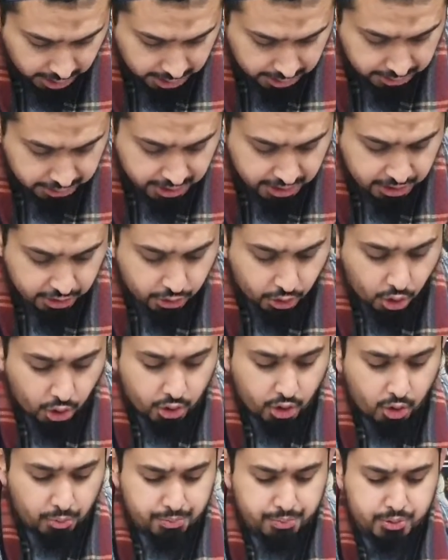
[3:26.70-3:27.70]
their
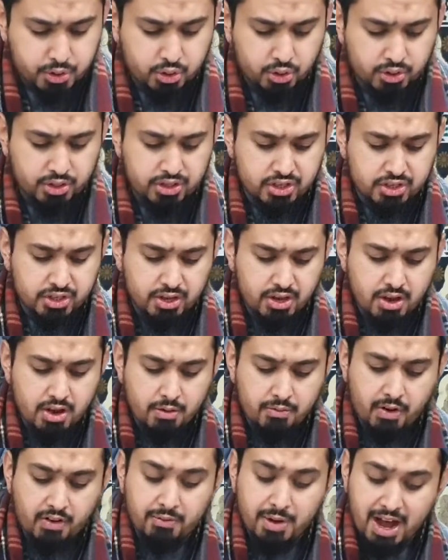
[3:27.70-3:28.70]
grown-up sons
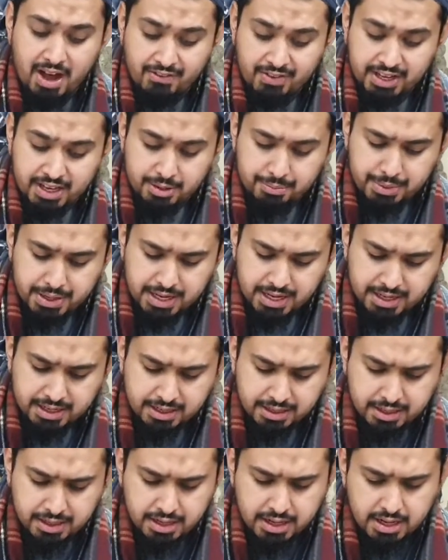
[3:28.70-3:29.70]
from having a beard.